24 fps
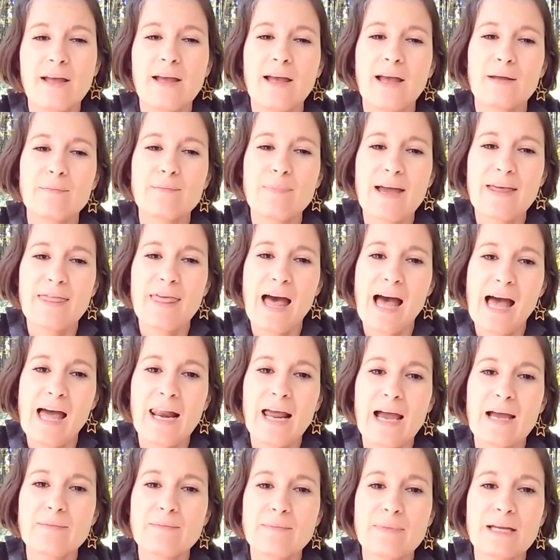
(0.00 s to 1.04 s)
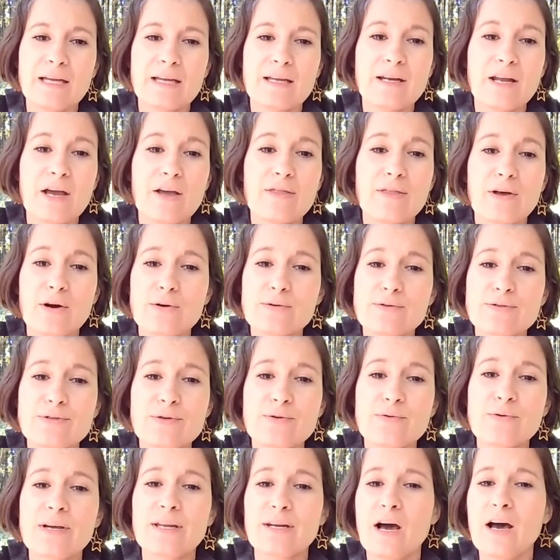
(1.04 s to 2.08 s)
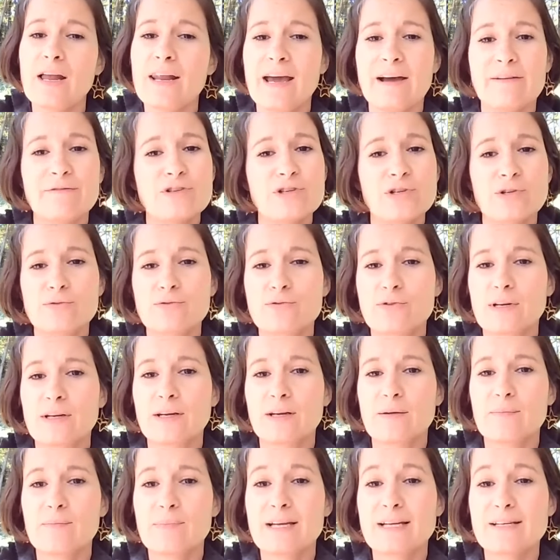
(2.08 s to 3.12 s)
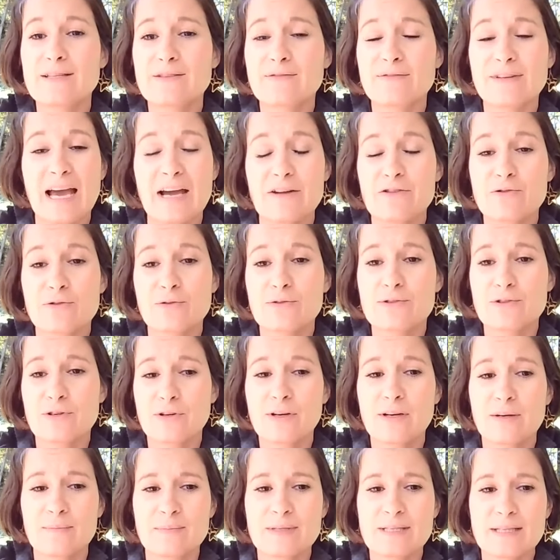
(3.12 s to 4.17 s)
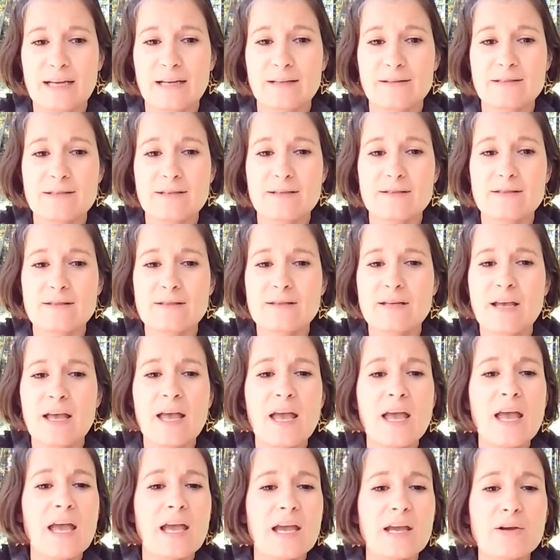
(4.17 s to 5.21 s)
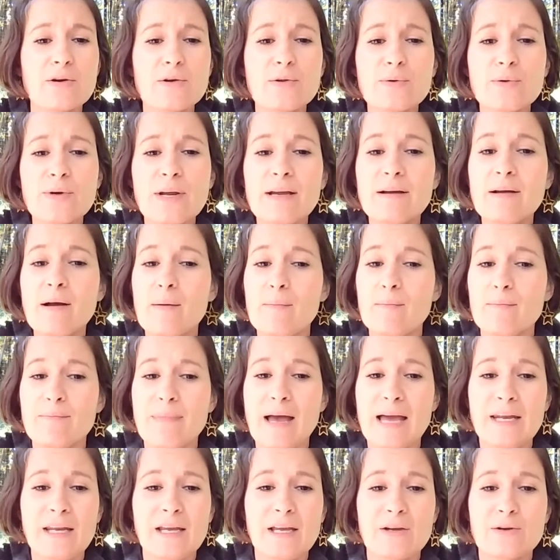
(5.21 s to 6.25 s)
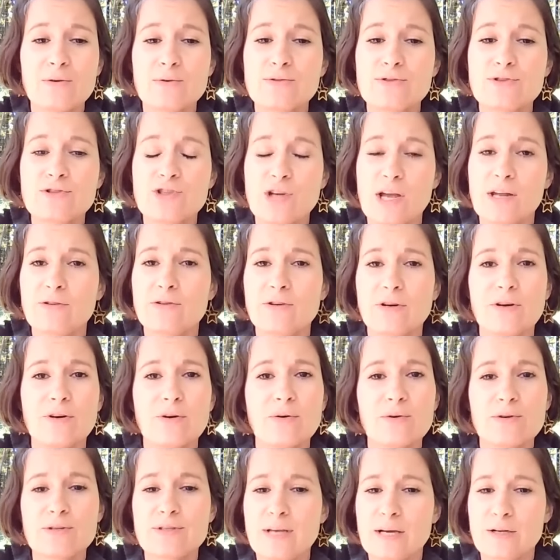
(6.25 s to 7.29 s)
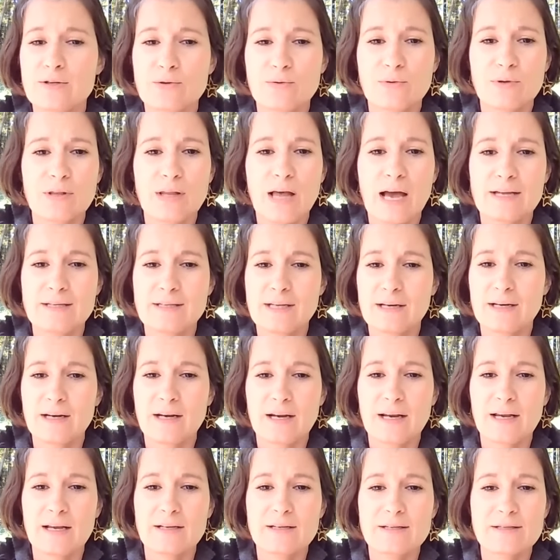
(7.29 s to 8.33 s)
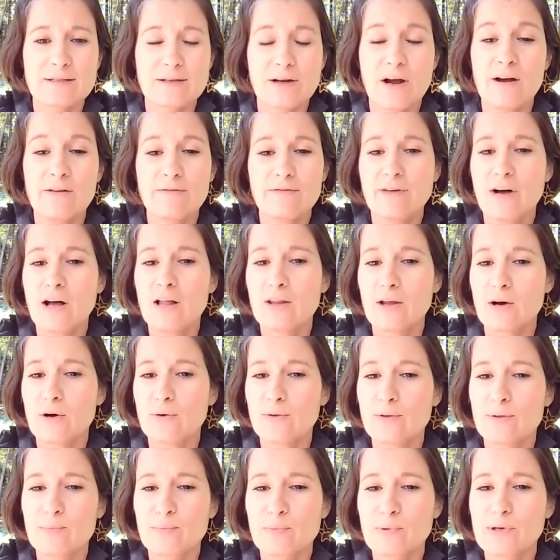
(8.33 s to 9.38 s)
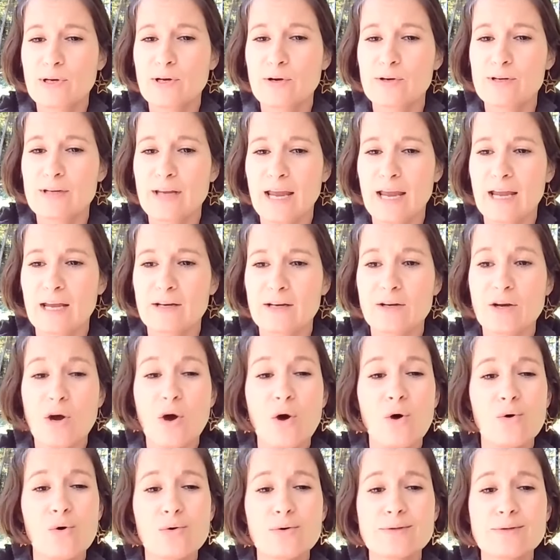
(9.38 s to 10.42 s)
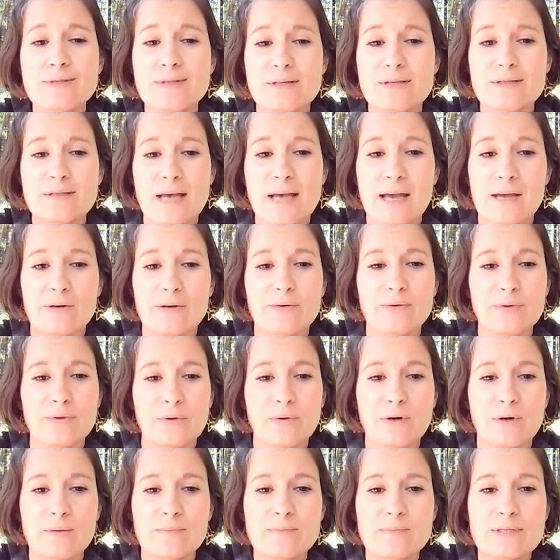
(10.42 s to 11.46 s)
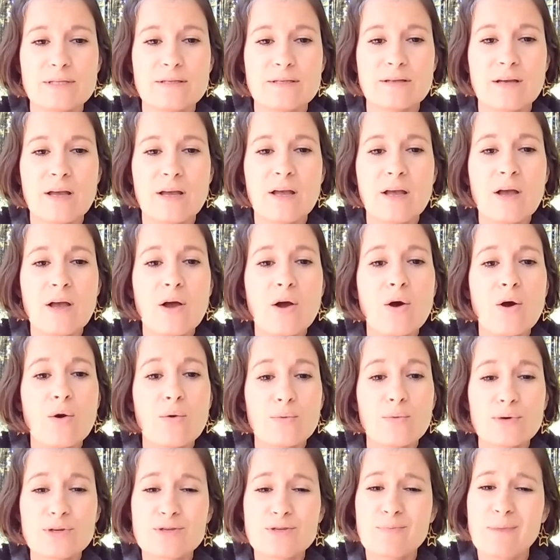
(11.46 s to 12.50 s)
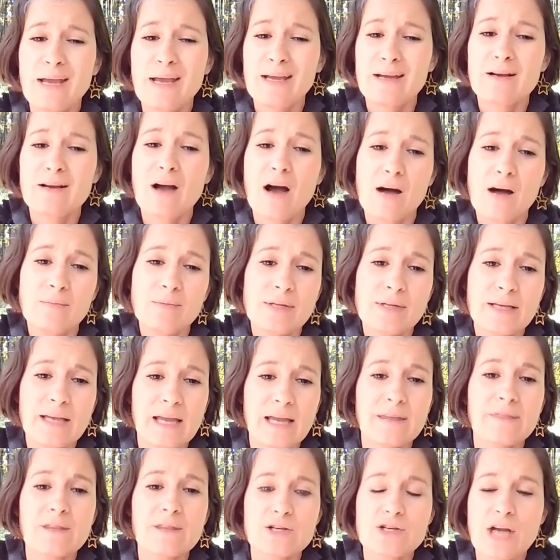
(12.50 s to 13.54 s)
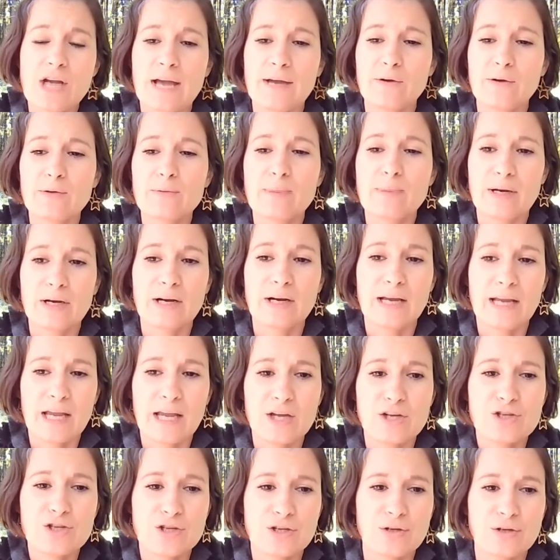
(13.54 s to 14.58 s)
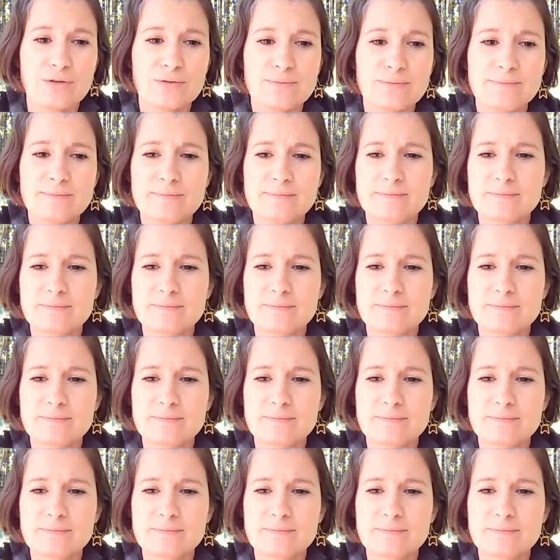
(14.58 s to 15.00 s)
And by that, I mean those who cannot have children because of natural circumstances, including many whose gender or sexual identity does not follow the preordained old societal norms, which may complicate the childbearing issue.